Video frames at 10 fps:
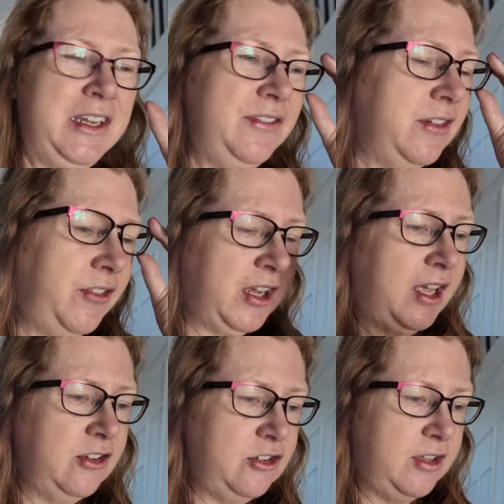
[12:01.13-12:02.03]
If if I
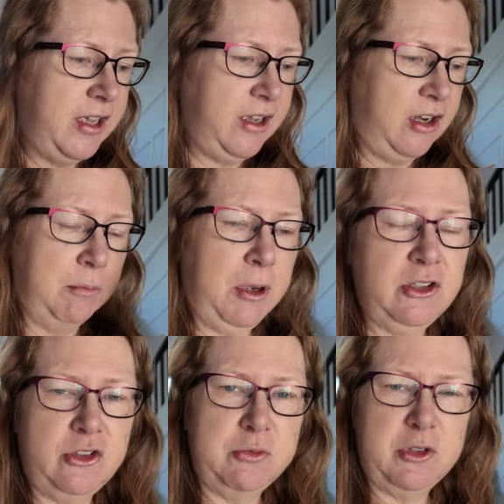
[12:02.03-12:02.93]
can't do that, I
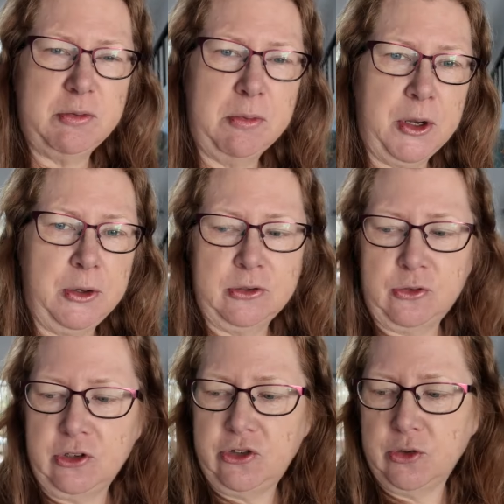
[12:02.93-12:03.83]
might do some of my own
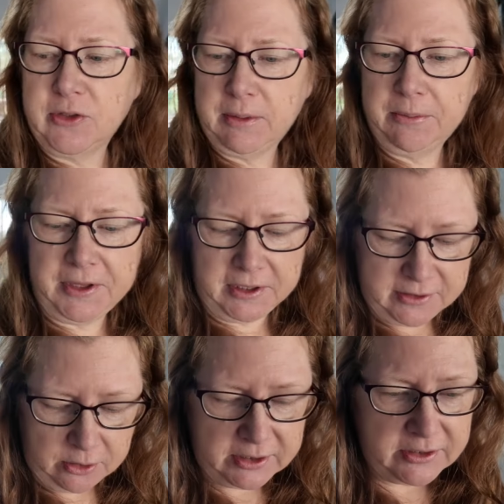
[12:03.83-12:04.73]
stretching or something.
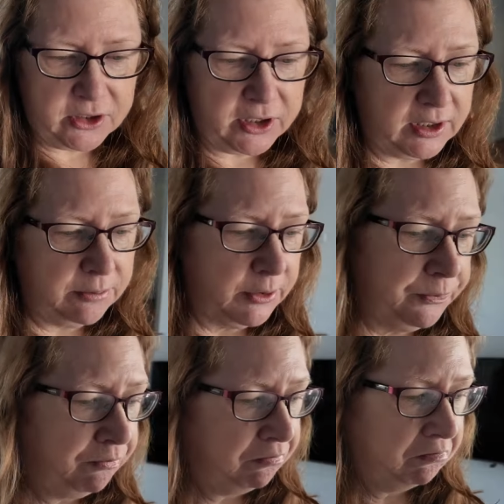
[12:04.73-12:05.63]
So at least I am
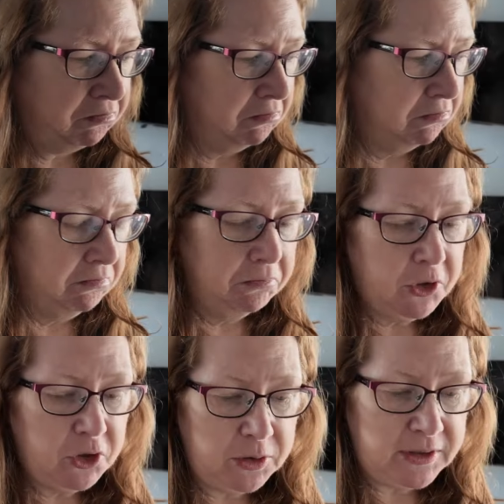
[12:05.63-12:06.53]

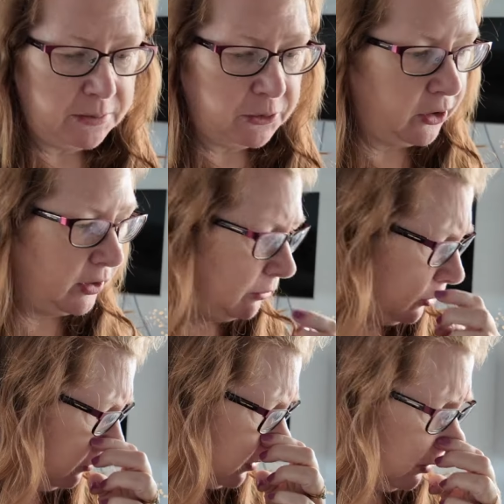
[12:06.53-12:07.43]
doing some kind of
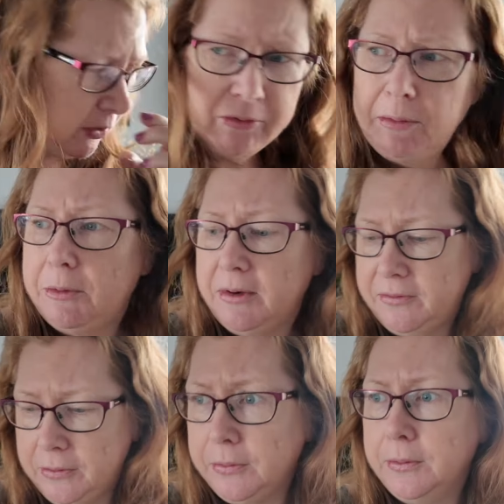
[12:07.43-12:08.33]
movement. Where have I got my
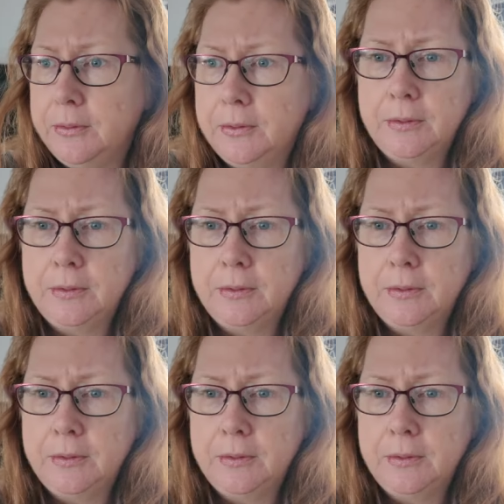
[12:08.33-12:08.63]
phone?